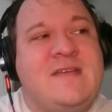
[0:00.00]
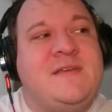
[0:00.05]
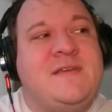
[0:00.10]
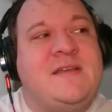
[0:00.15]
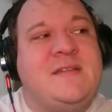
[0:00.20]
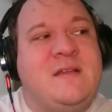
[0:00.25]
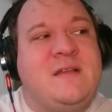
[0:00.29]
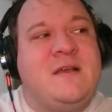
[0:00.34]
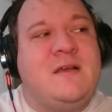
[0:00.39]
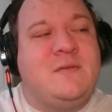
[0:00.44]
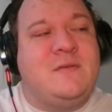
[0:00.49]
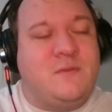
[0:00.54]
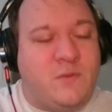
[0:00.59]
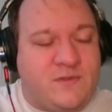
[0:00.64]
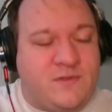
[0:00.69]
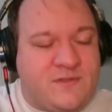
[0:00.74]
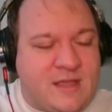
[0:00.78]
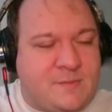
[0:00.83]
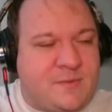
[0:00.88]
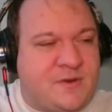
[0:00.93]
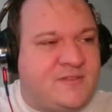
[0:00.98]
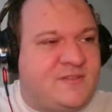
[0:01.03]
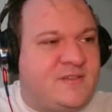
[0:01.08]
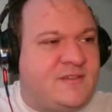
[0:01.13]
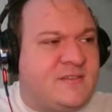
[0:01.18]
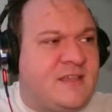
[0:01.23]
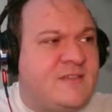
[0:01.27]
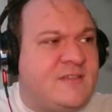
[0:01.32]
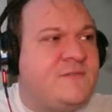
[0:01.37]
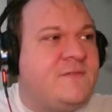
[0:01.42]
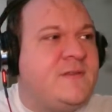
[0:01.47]
Navy was able to
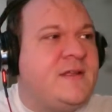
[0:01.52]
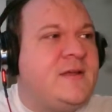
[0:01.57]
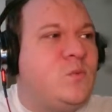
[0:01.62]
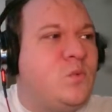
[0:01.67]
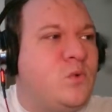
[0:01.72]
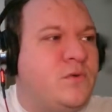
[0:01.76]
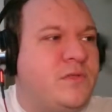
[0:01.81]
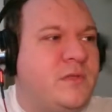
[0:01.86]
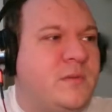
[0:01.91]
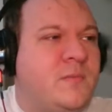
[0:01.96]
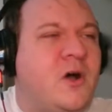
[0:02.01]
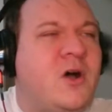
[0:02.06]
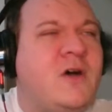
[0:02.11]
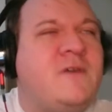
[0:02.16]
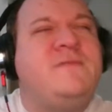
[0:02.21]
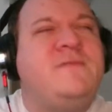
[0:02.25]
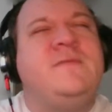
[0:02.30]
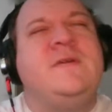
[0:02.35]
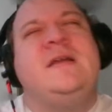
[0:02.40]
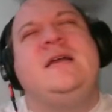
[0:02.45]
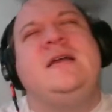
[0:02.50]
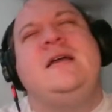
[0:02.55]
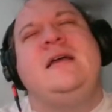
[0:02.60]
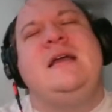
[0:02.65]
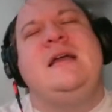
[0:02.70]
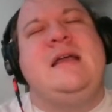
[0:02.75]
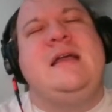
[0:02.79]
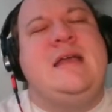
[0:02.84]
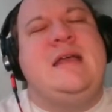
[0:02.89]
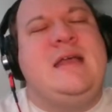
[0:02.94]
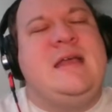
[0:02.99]
successfully ward them off,
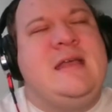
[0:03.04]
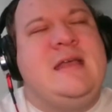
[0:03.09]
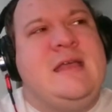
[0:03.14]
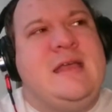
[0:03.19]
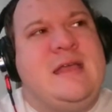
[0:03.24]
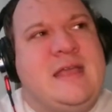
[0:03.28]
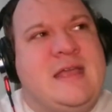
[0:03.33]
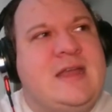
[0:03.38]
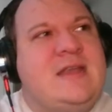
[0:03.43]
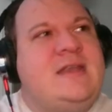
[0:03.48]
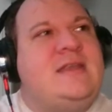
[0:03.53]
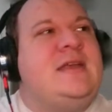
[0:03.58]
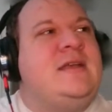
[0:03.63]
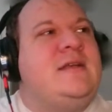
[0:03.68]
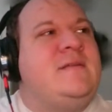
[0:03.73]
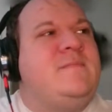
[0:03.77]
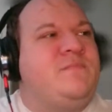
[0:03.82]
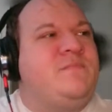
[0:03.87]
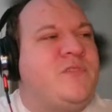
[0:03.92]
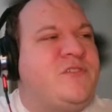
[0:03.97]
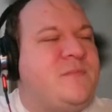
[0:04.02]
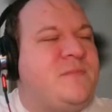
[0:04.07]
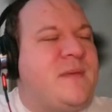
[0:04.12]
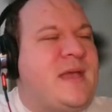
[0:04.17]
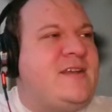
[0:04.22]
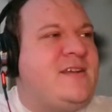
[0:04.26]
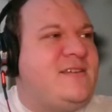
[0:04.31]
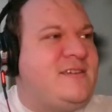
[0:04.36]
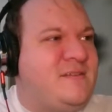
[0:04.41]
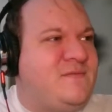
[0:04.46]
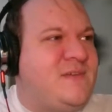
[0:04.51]
ending the
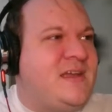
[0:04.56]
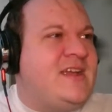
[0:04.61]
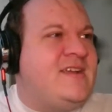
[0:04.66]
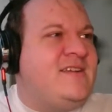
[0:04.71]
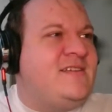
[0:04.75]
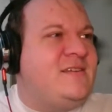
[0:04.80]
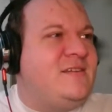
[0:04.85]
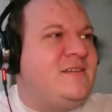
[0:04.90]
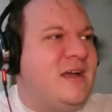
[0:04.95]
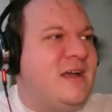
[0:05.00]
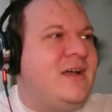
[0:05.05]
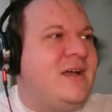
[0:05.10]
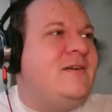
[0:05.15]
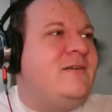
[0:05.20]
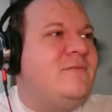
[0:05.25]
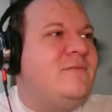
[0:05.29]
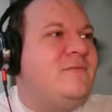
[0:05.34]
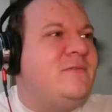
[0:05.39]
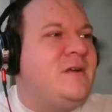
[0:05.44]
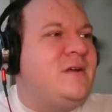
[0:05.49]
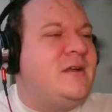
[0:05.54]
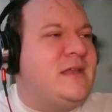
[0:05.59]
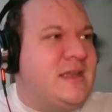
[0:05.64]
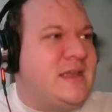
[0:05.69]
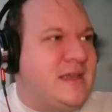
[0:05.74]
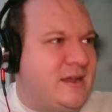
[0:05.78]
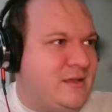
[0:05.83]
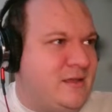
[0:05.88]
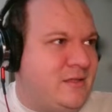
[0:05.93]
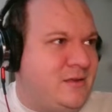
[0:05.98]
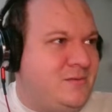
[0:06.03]
Spanish invasion of
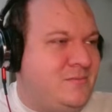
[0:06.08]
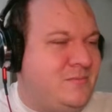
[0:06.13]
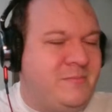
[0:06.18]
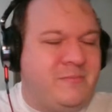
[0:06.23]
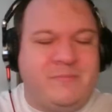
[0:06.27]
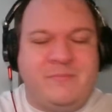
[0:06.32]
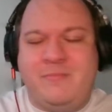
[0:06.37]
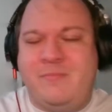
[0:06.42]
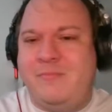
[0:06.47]
England.